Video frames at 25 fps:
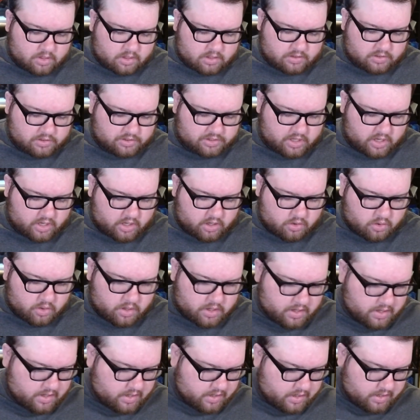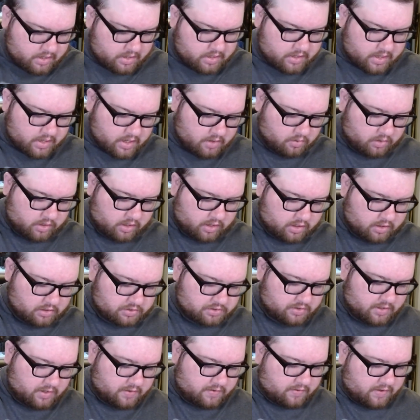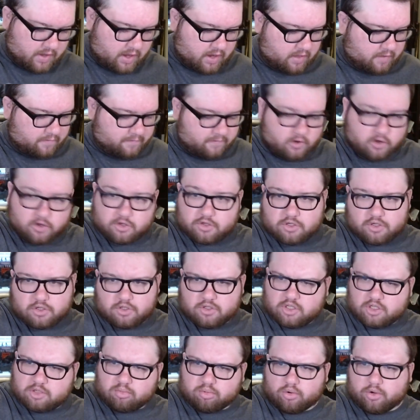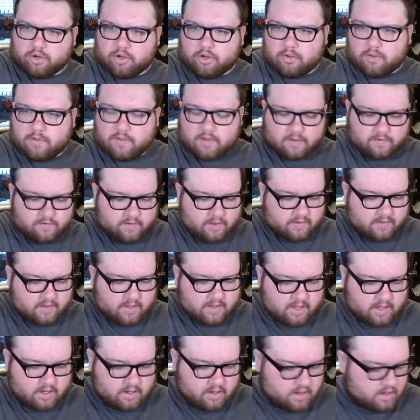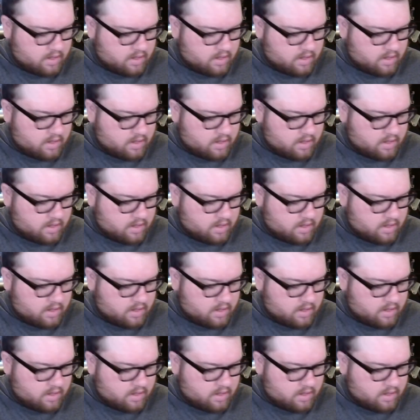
So yeah, we'll get into, so that's kind of the first sprue and things like that.